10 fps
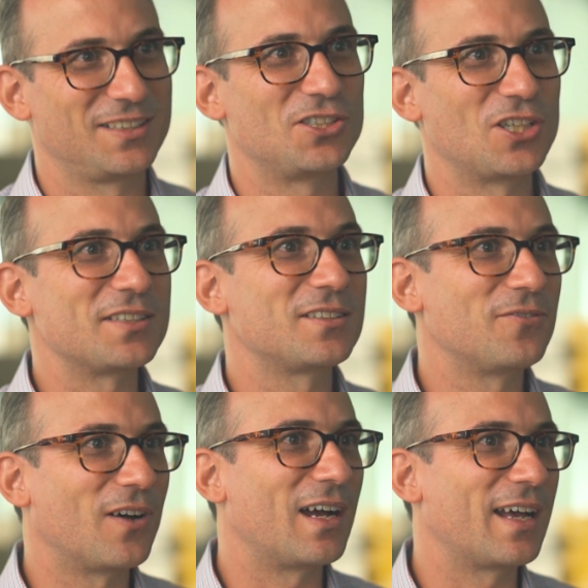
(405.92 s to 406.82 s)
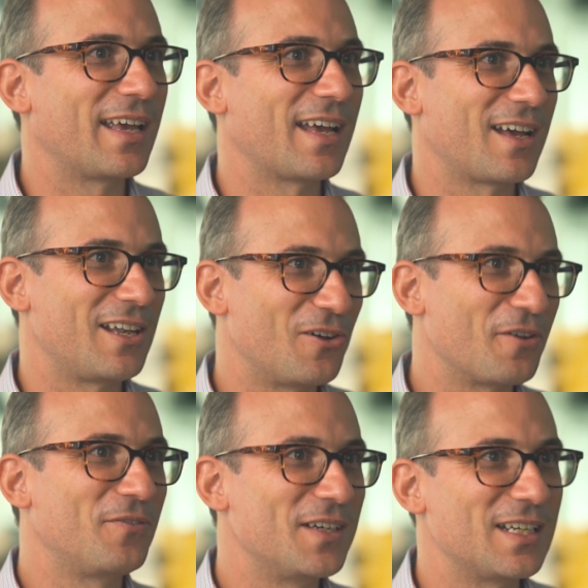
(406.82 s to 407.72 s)
to justify a
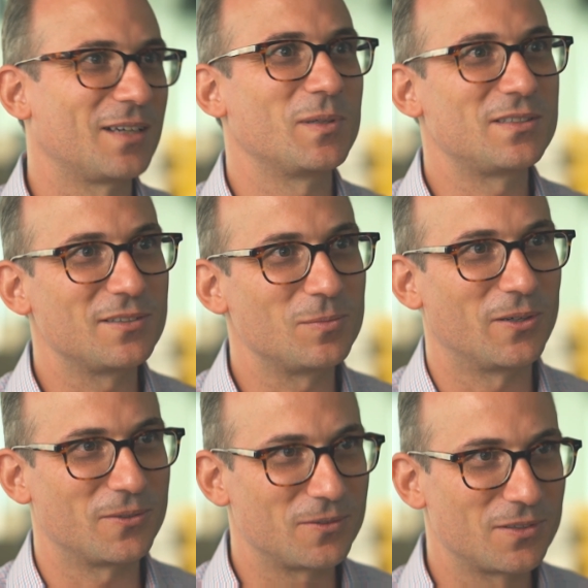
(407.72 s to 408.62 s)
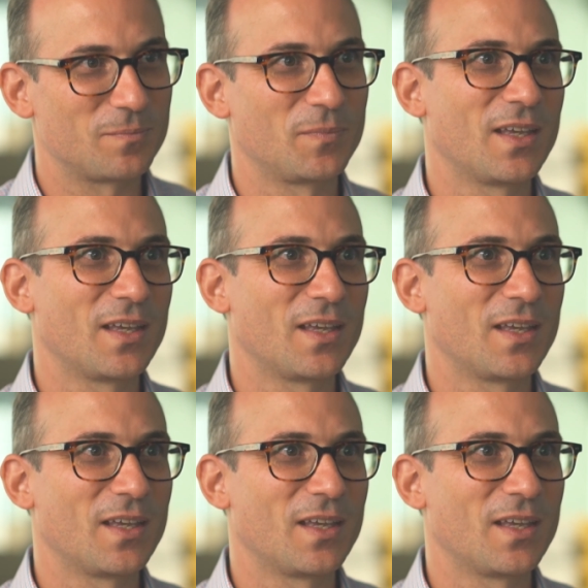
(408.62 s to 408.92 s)
lot of fintech business models.